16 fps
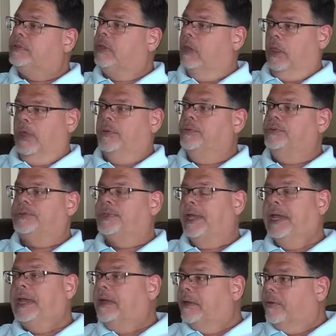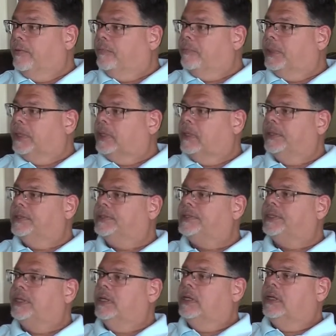close down
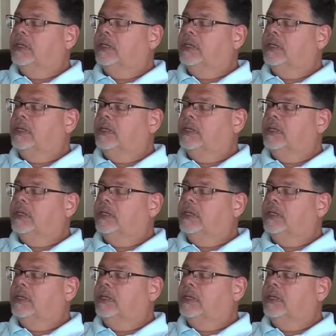because